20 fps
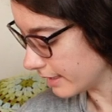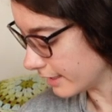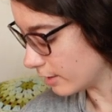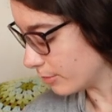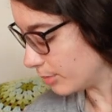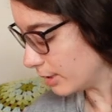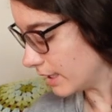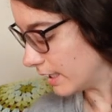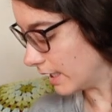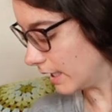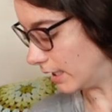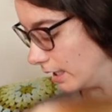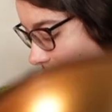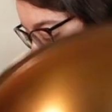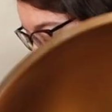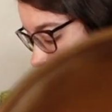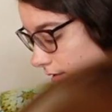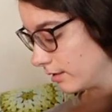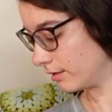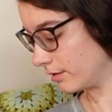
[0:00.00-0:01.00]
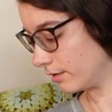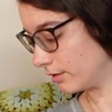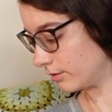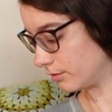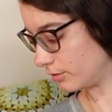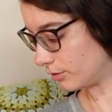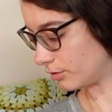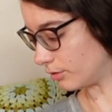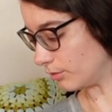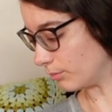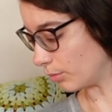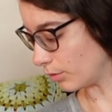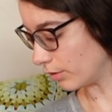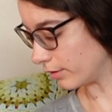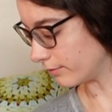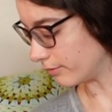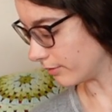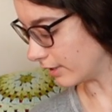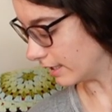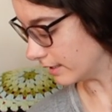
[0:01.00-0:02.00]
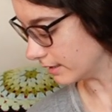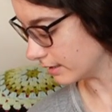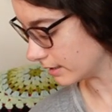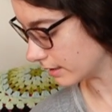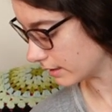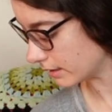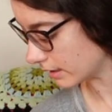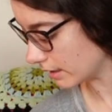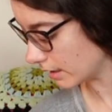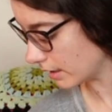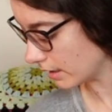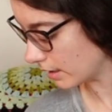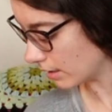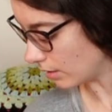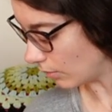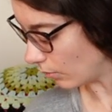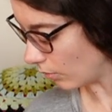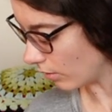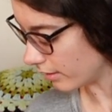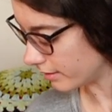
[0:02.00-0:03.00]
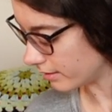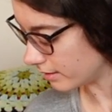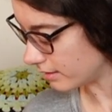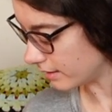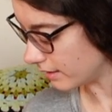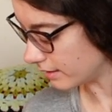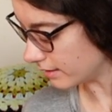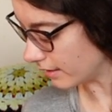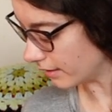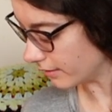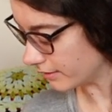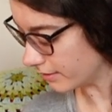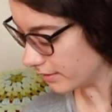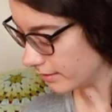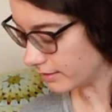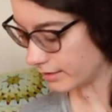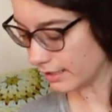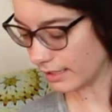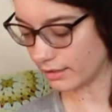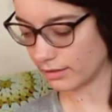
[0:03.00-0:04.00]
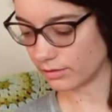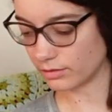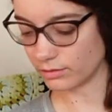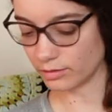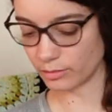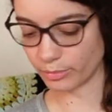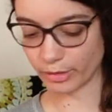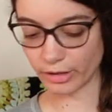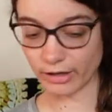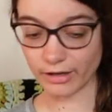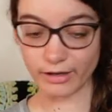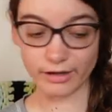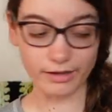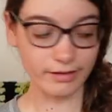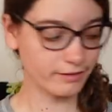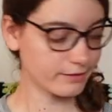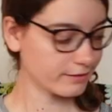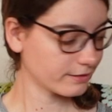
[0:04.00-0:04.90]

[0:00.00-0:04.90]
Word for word: like a beginner to more advanced? And what are the details that set the two apart?